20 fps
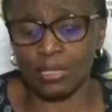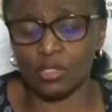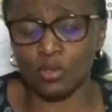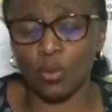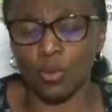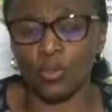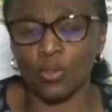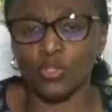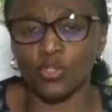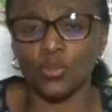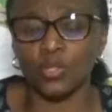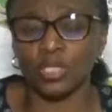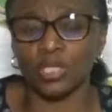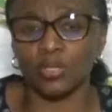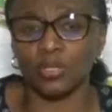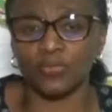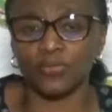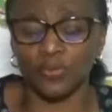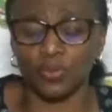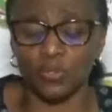Is going to
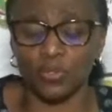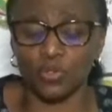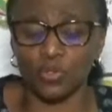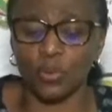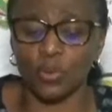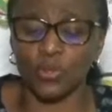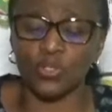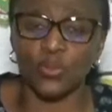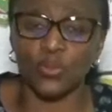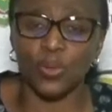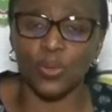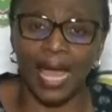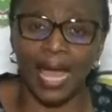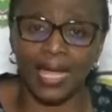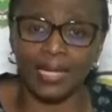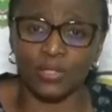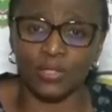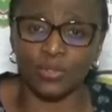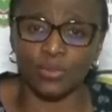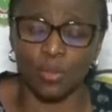give you, is going to
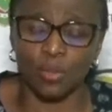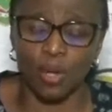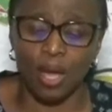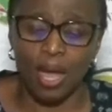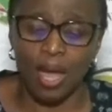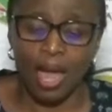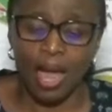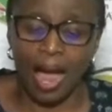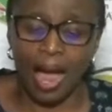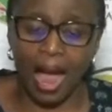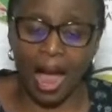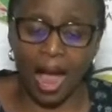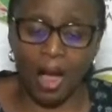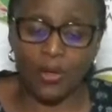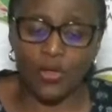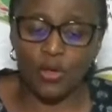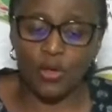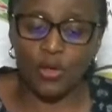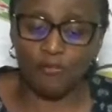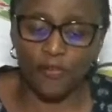guide you
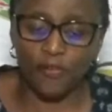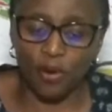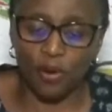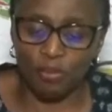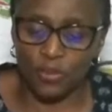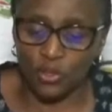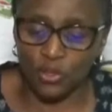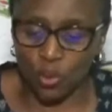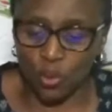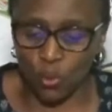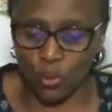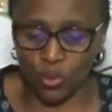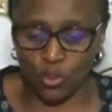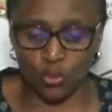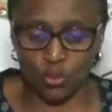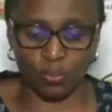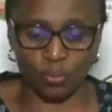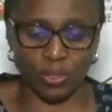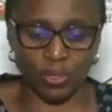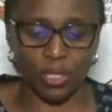how your form is going
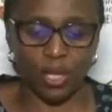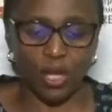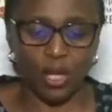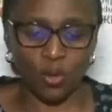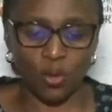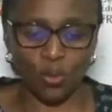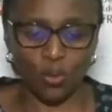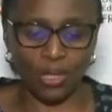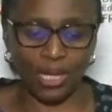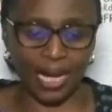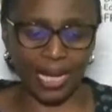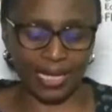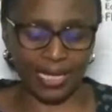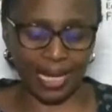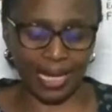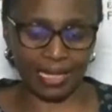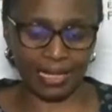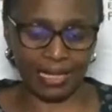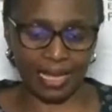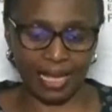to look
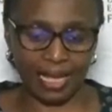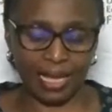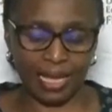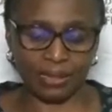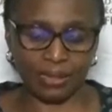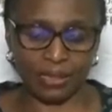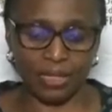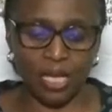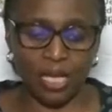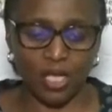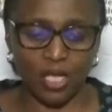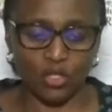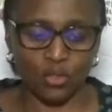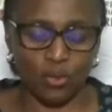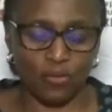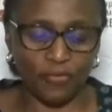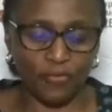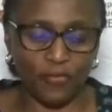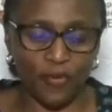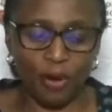like at the end.
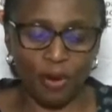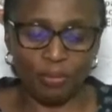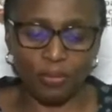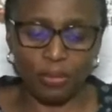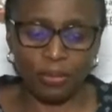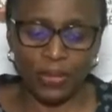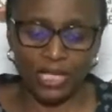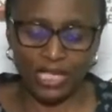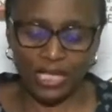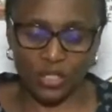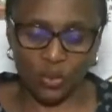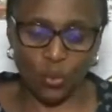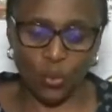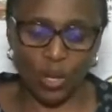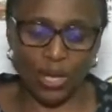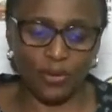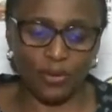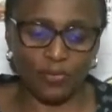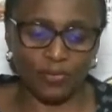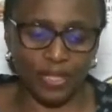So form is
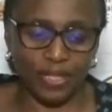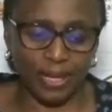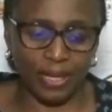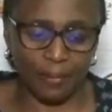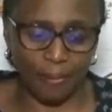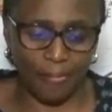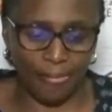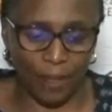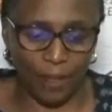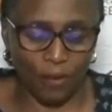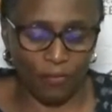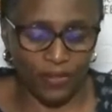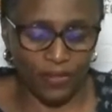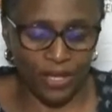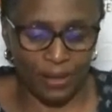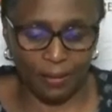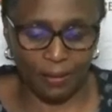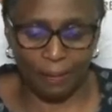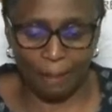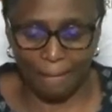one of
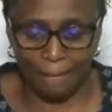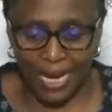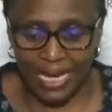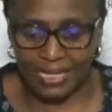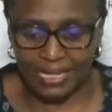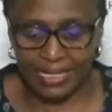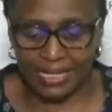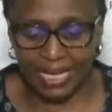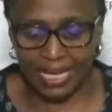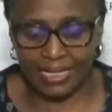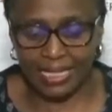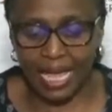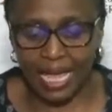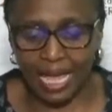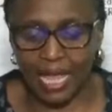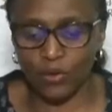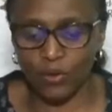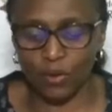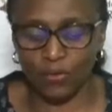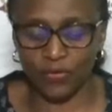the marks that
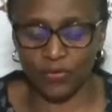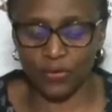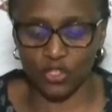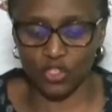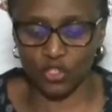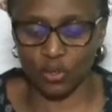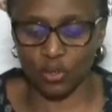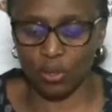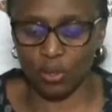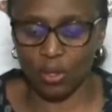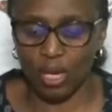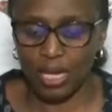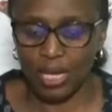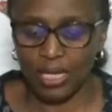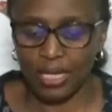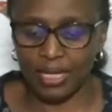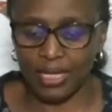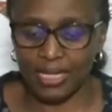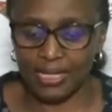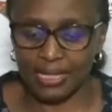I know for sure
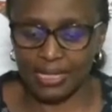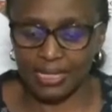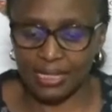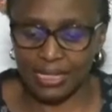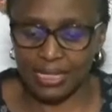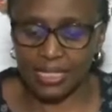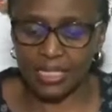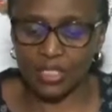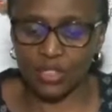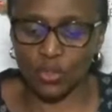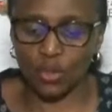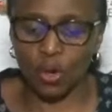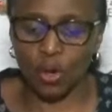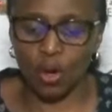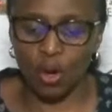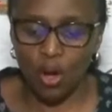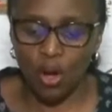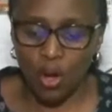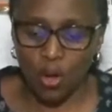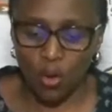that it is
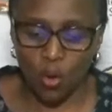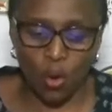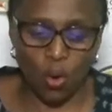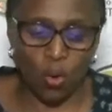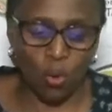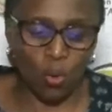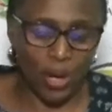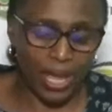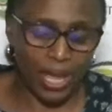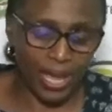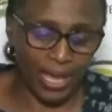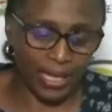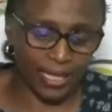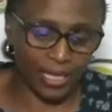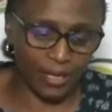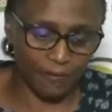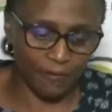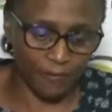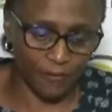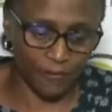your
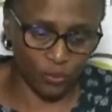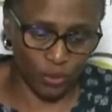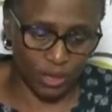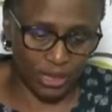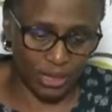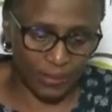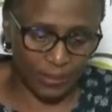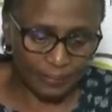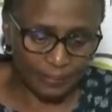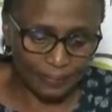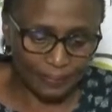low-hanging fruit.